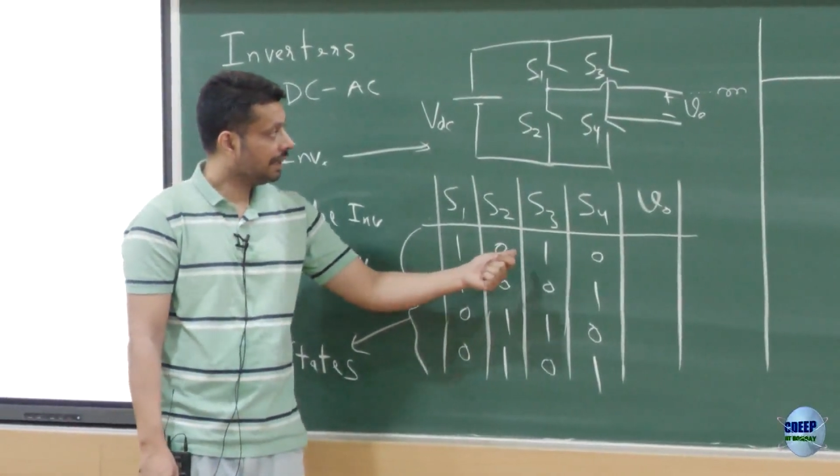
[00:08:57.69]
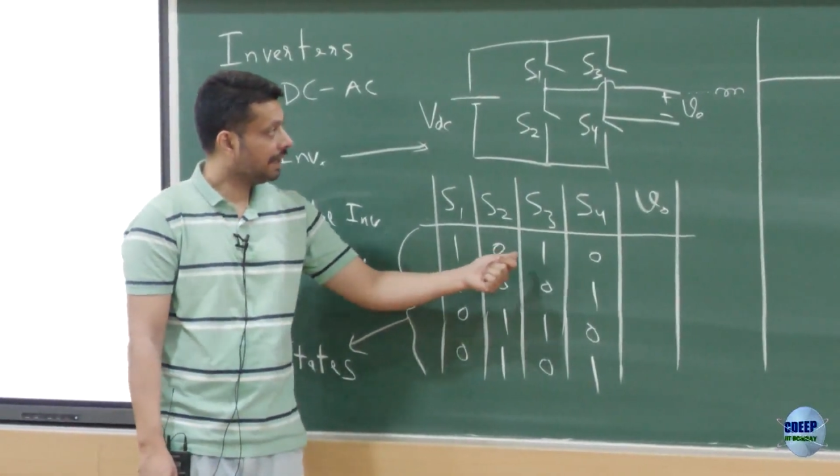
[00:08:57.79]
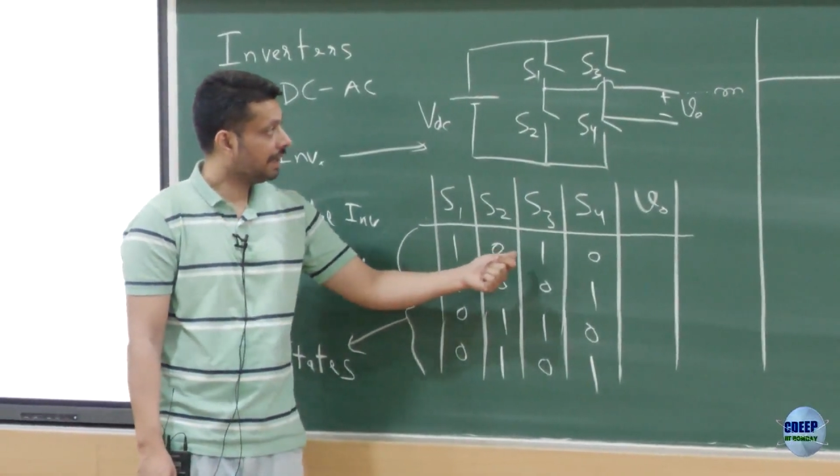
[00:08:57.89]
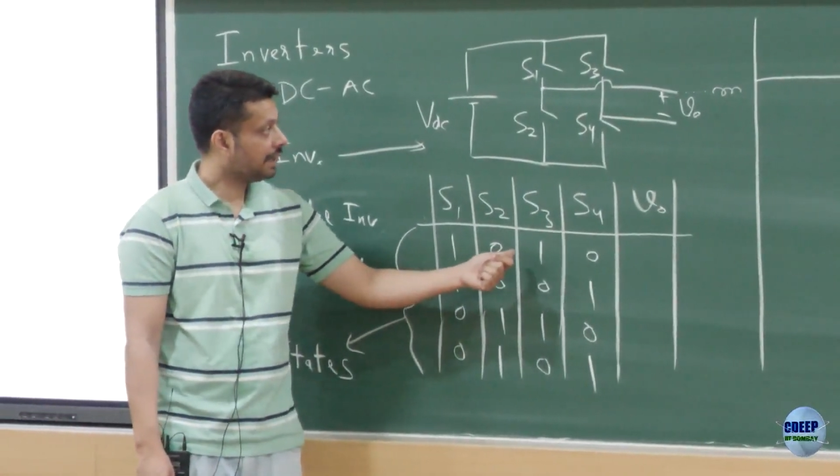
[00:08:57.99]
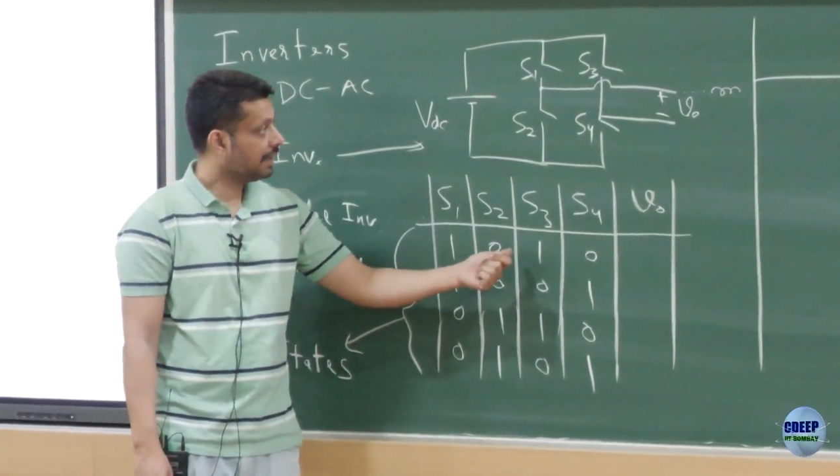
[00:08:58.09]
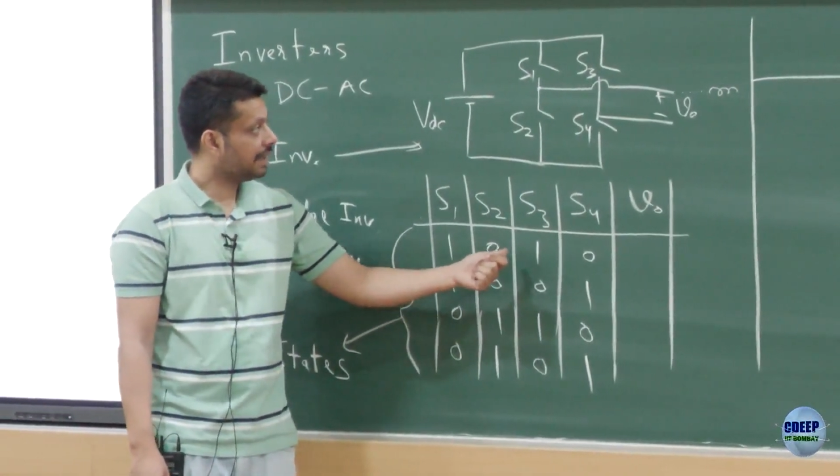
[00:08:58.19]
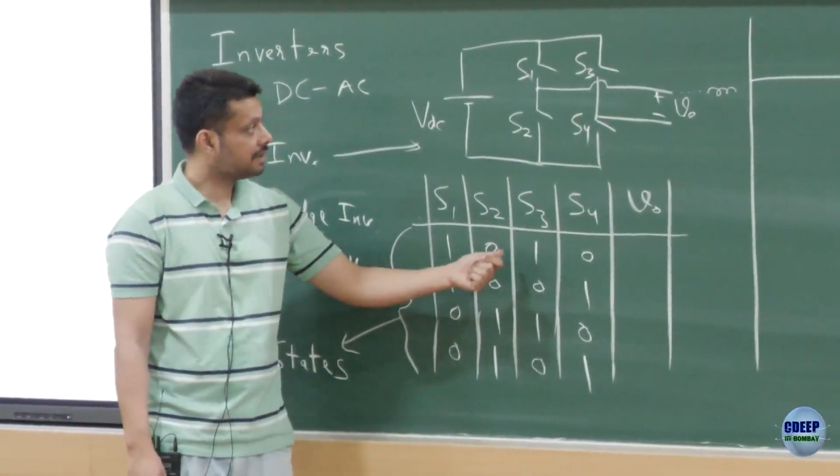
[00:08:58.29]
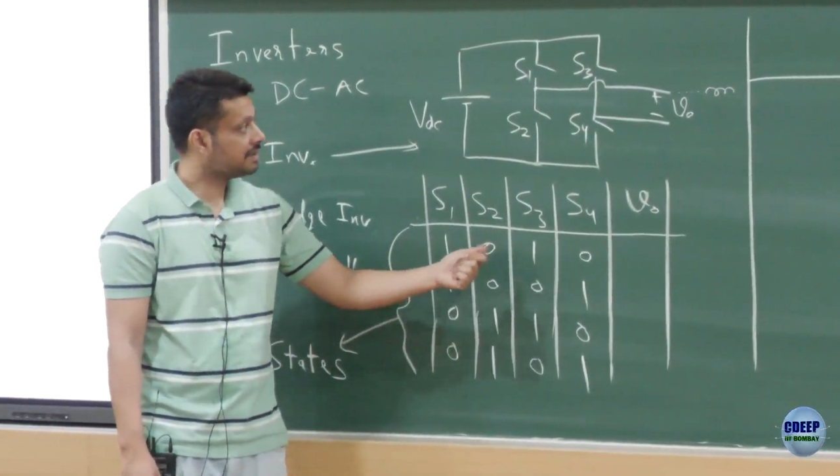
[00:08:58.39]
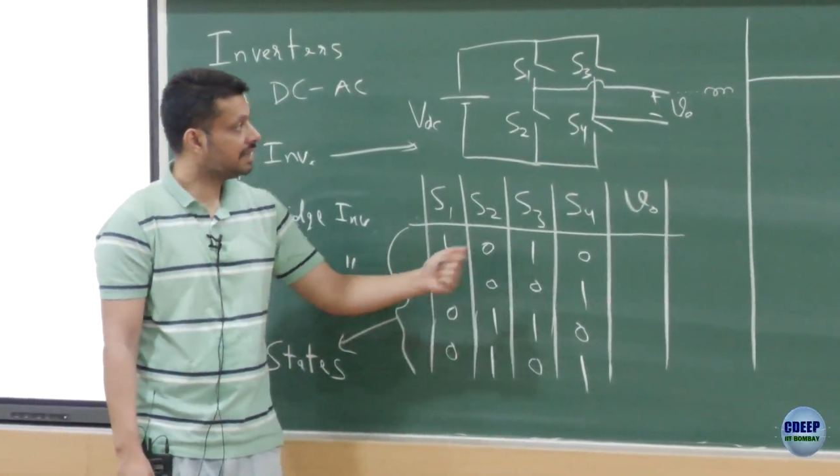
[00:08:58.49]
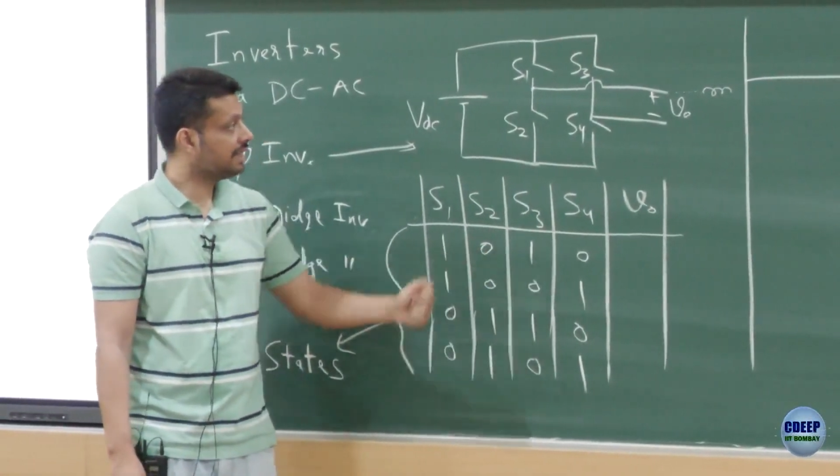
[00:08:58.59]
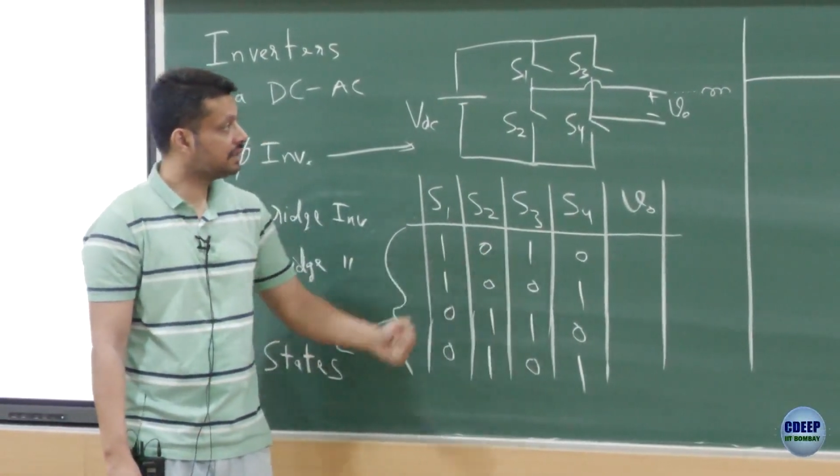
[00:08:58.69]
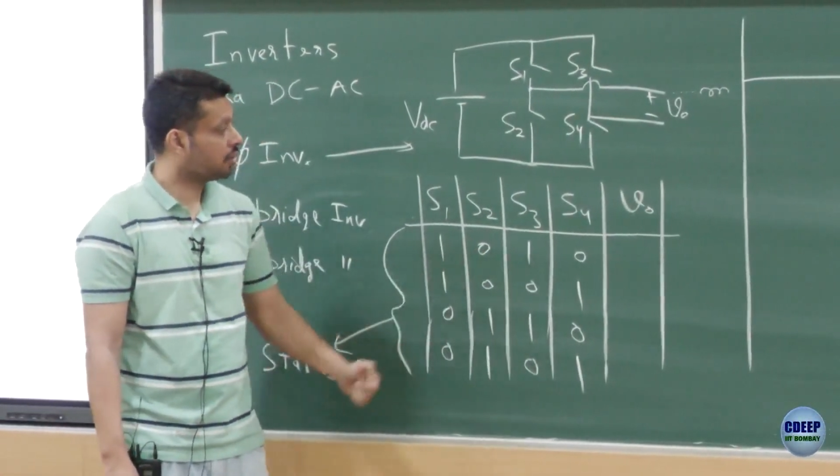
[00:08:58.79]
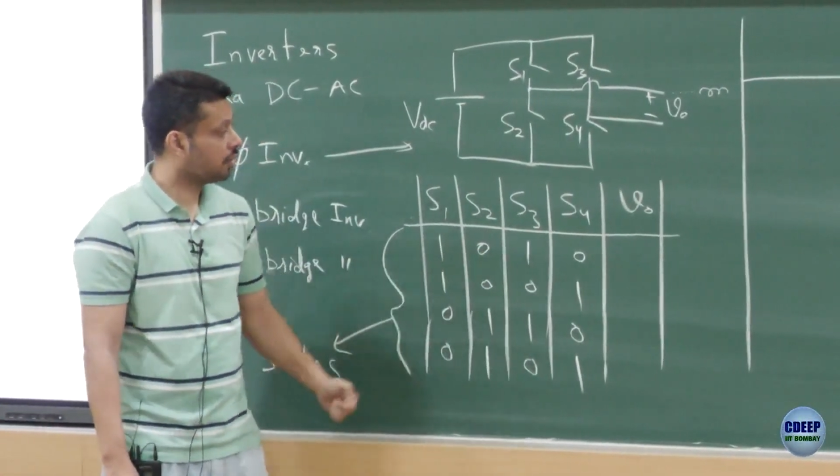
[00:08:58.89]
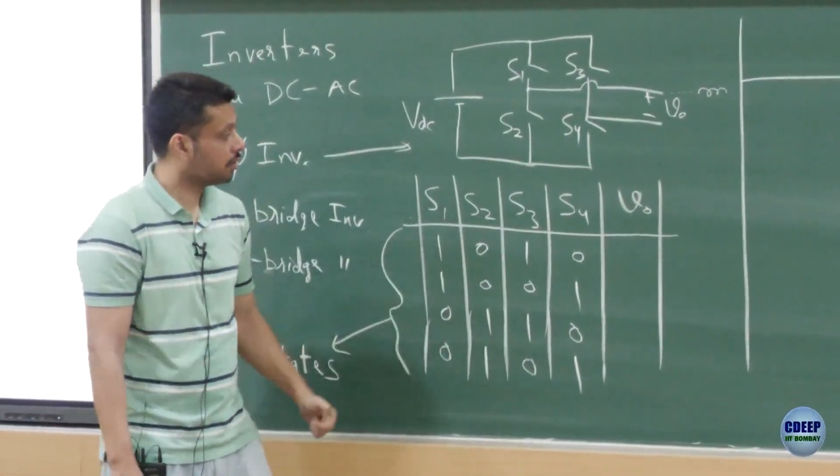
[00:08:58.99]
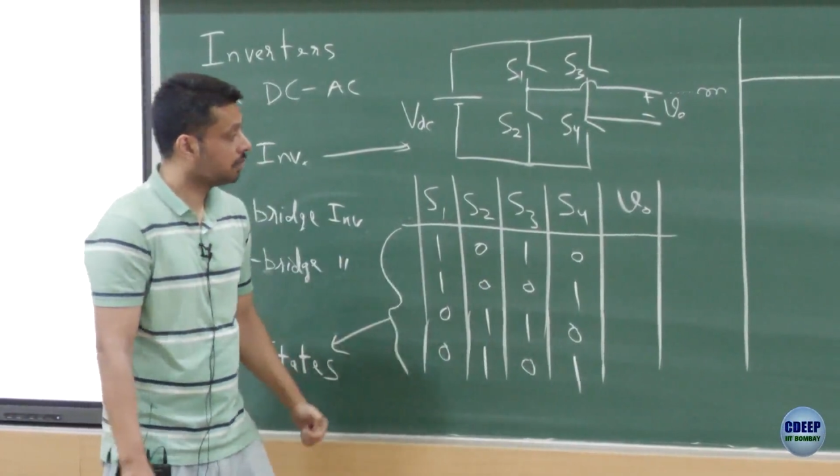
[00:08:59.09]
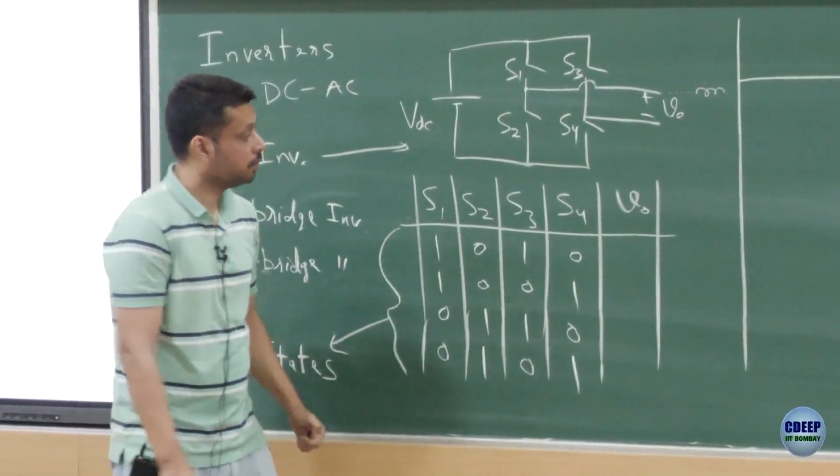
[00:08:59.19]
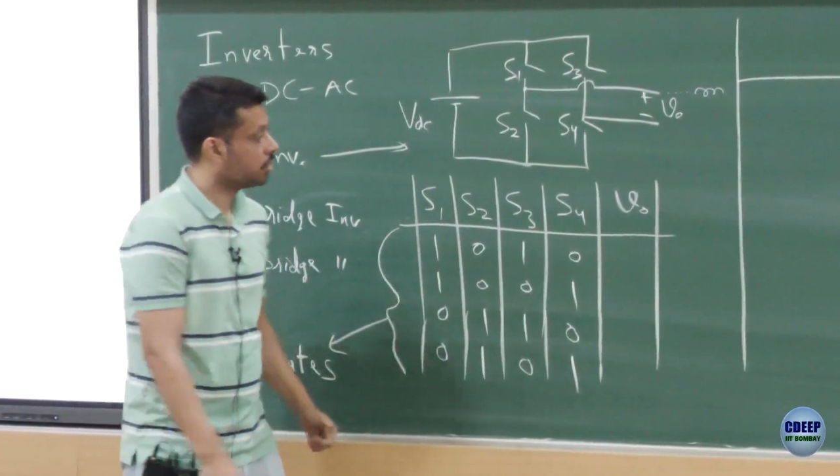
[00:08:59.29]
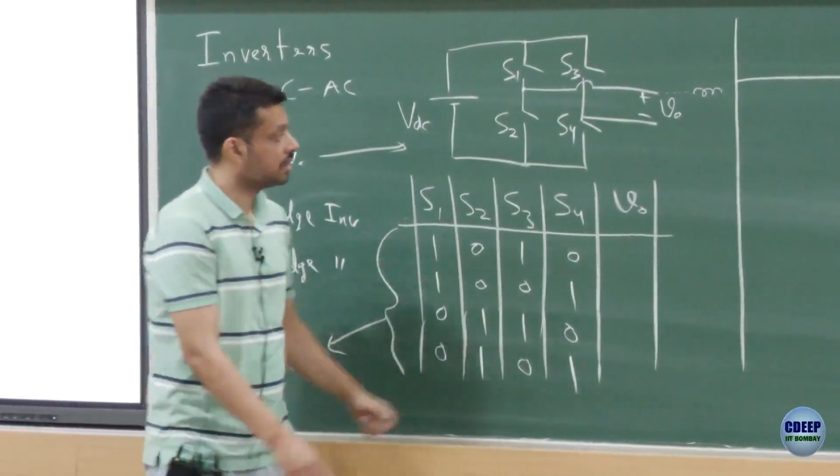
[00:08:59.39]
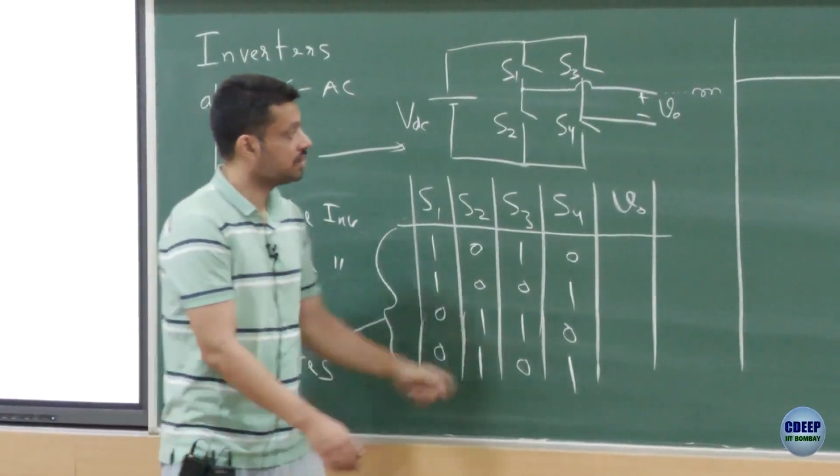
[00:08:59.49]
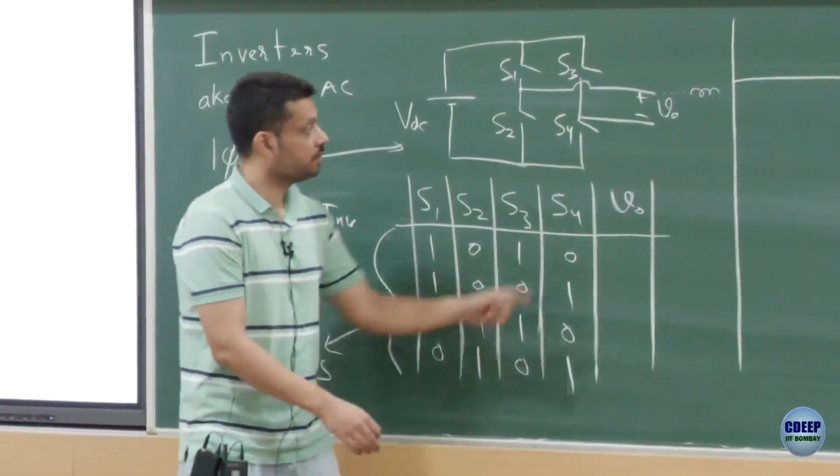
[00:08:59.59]
and S3 is on,
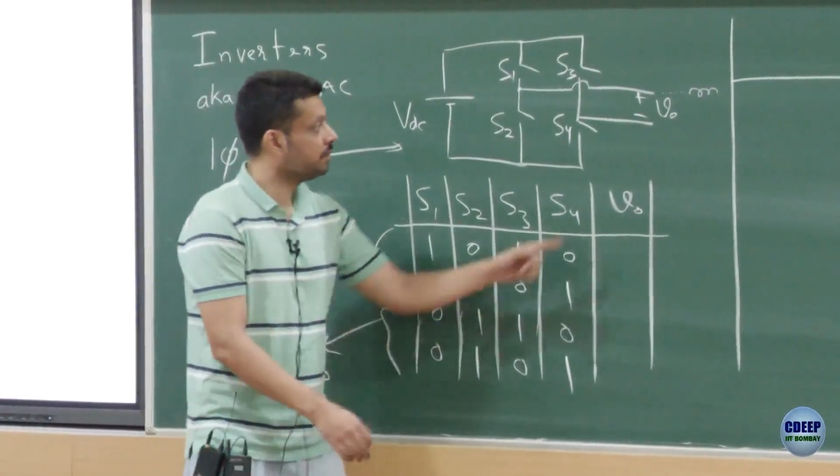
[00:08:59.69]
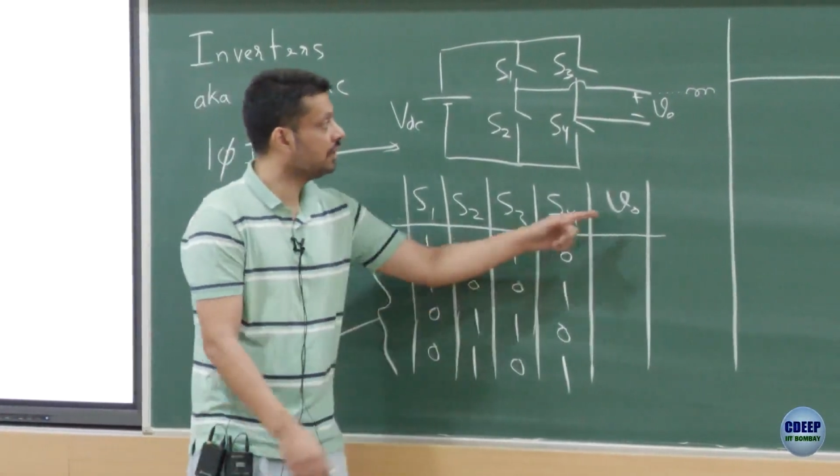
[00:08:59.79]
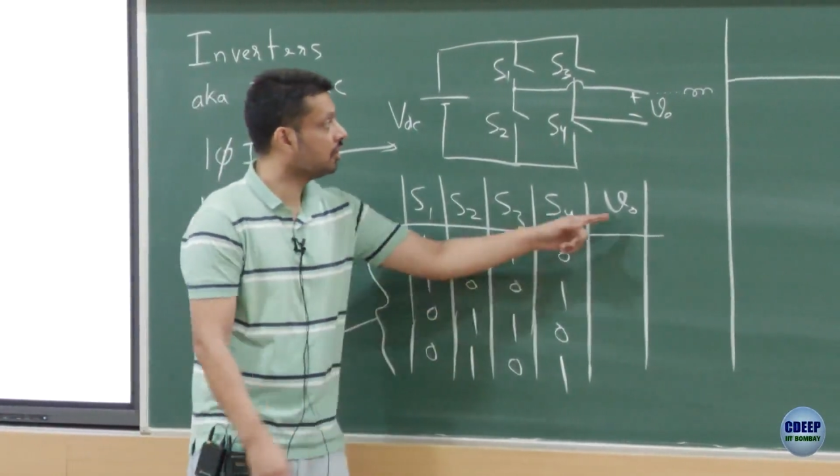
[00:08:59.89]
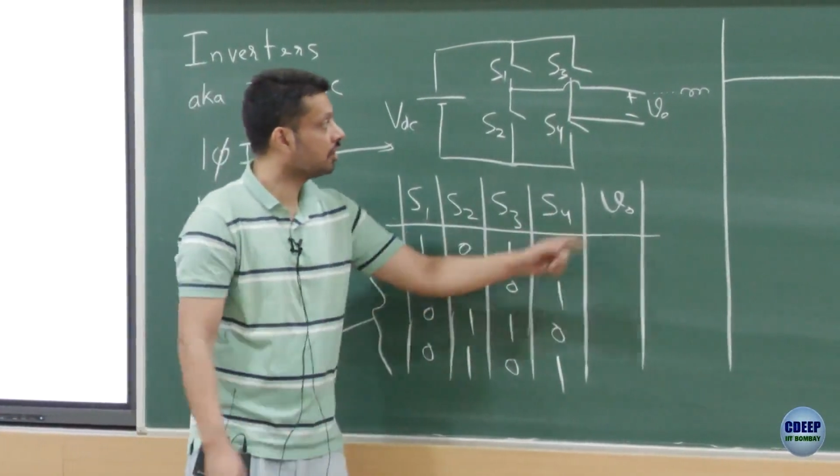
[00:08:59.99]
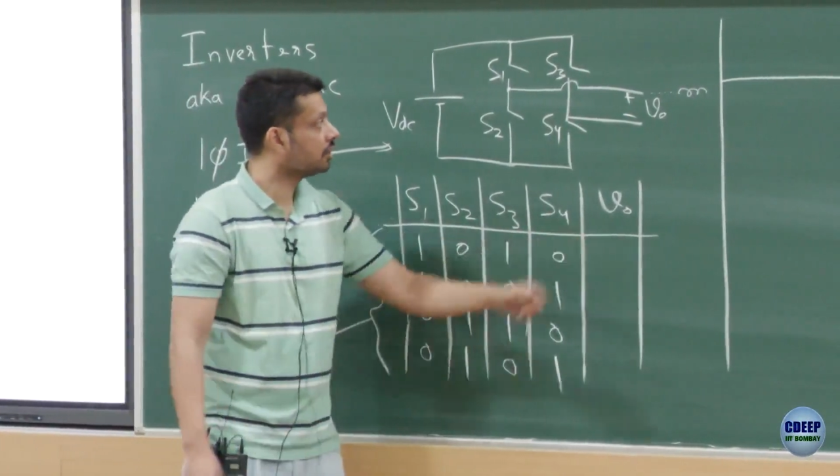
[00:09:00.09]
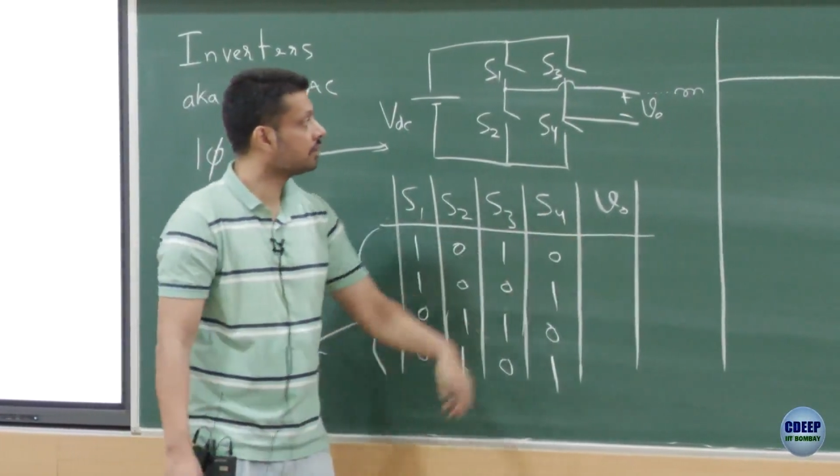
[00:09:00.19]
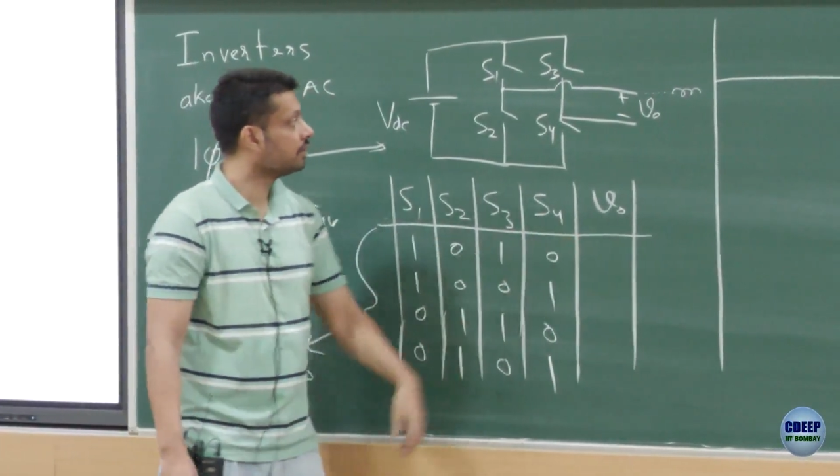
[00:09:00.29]
what is V0?